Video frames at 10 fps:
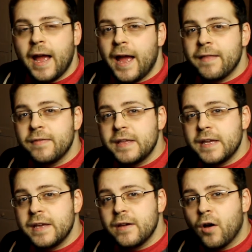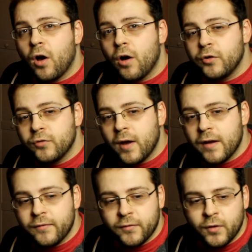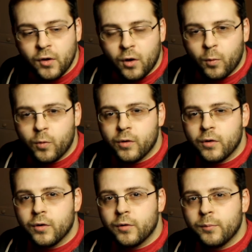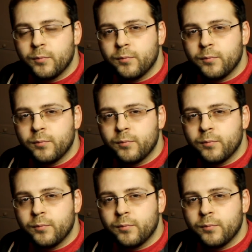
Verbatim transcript: and the hard drive were